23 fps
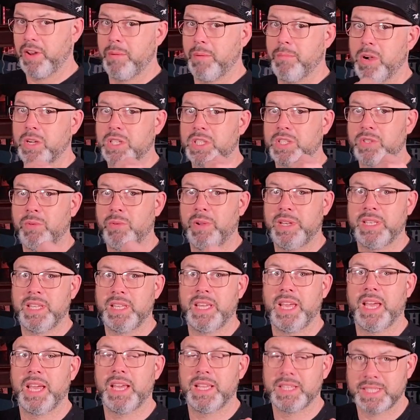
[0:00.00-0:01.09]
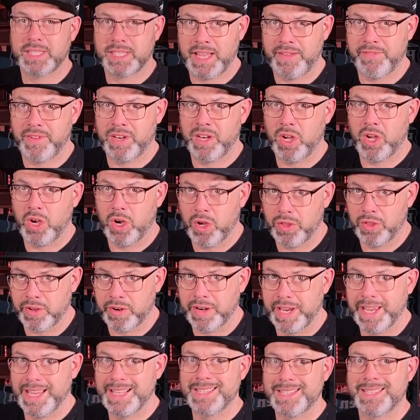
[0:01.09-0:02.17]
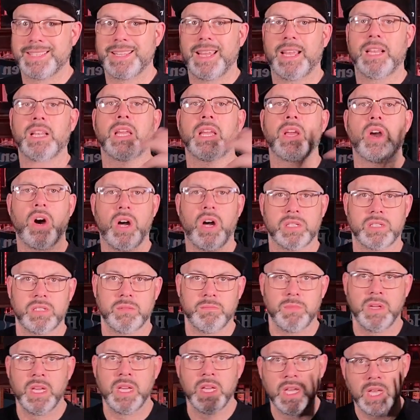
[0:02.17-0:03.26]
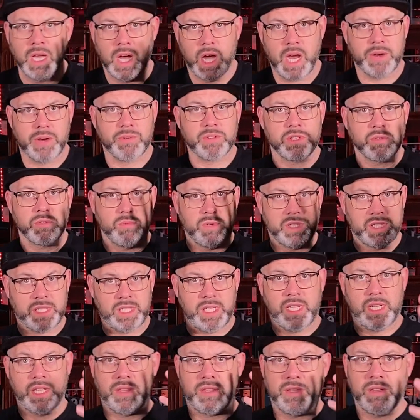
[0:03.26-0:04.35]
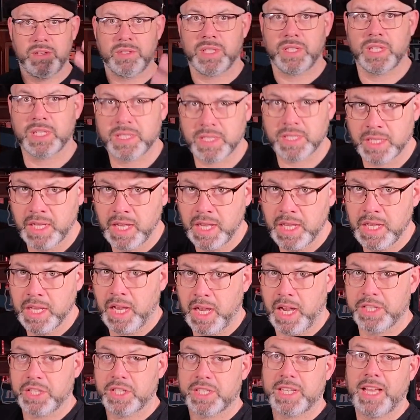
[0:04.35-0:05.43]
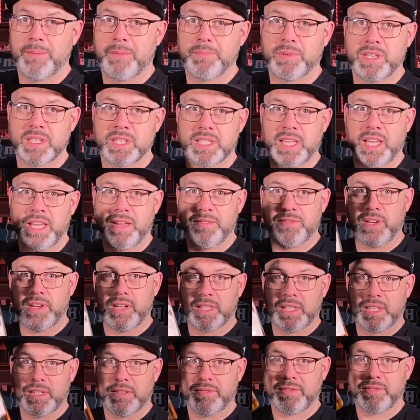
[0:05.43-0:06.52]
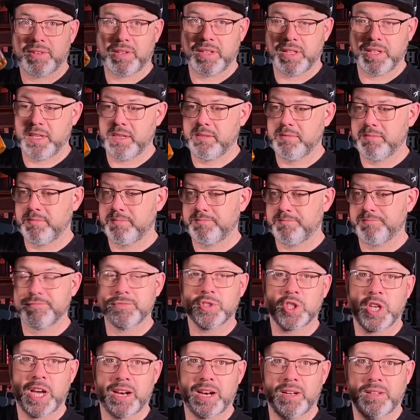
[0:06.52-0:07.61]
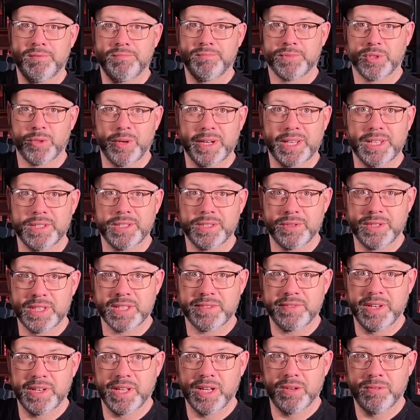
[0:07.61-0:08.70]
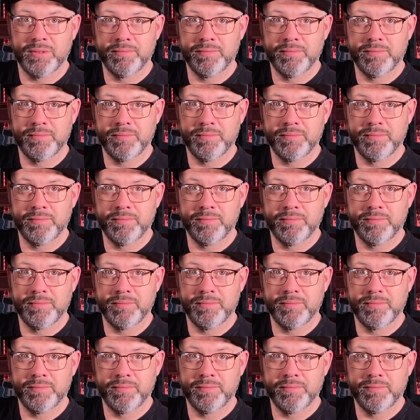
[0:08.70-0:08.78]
amongst 27 other insanely awesome Irish whiskey enthusiasts. I just happened to save a little for the channel so I can do this video.